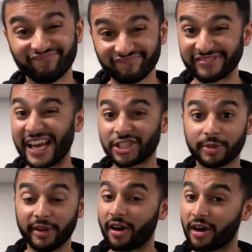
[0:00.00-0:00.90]
That should
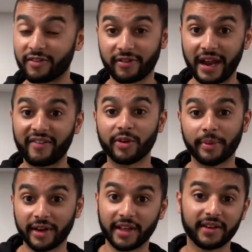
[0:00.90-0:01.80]
be hard for
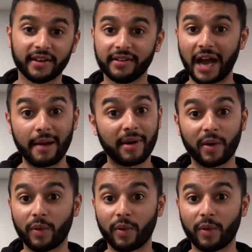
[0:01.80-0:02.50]
everybody. I'm on